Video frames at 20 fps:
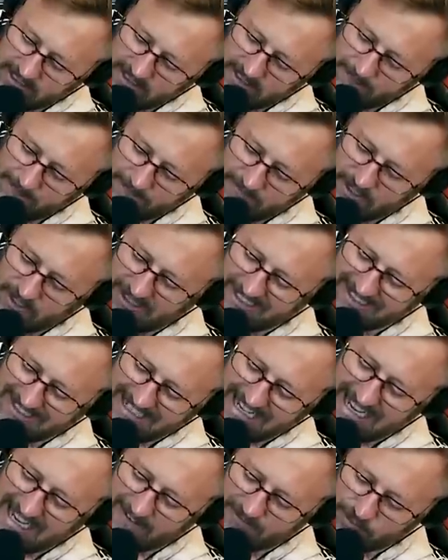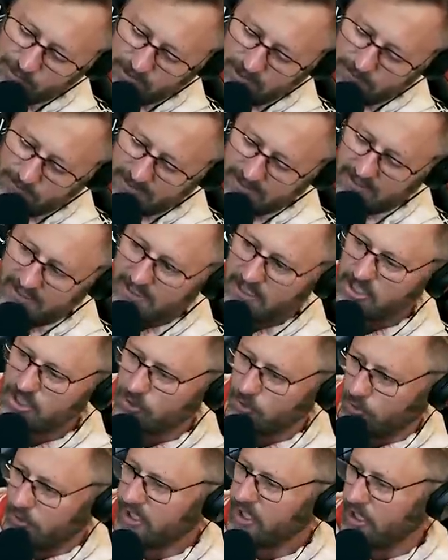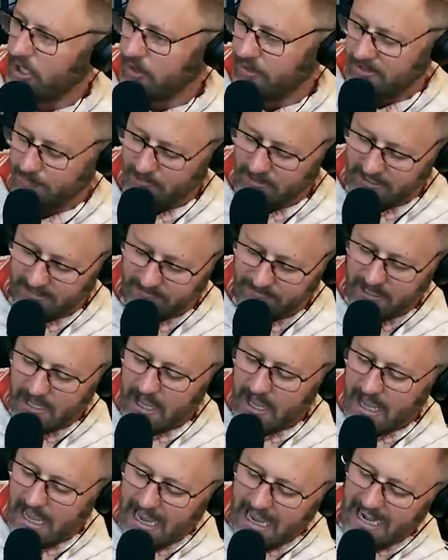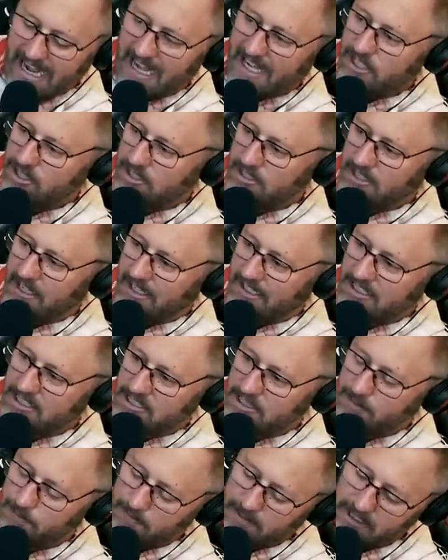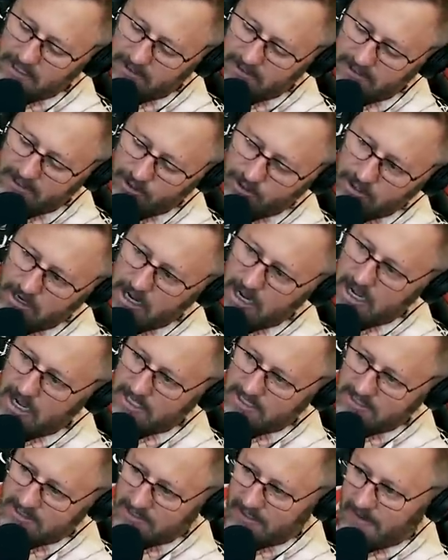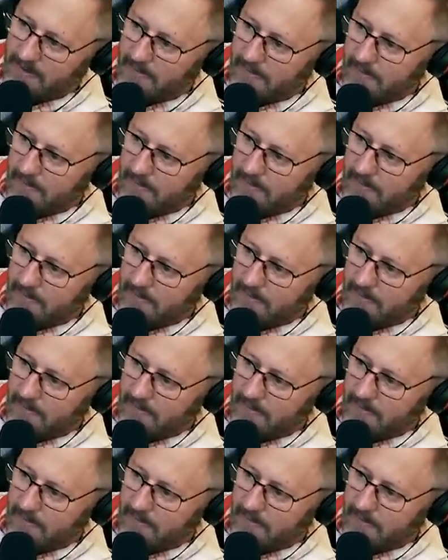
not like knives really, but yeah, like the tool, knife. You know, you paint knife. And I just like smeared it across.